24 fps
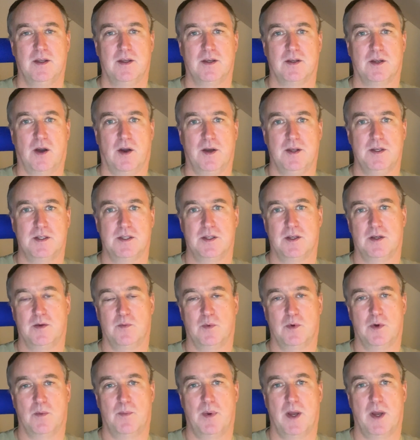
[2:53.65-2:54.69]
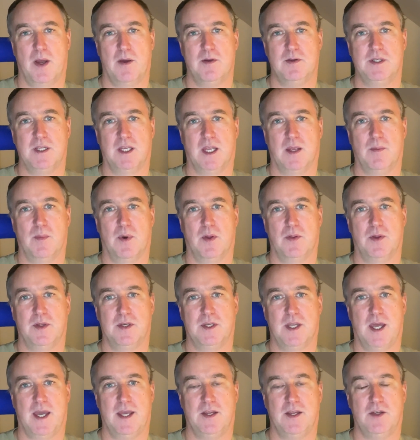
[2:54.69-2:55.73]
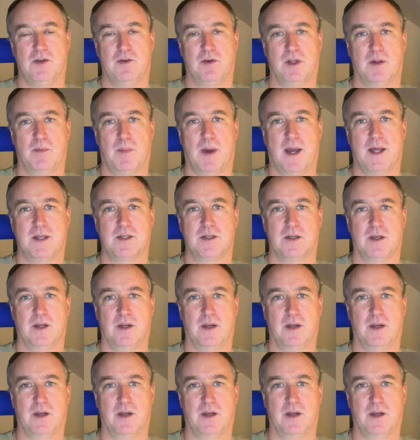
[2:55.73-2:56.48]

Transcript: guys that were opposing him on the day during the battle.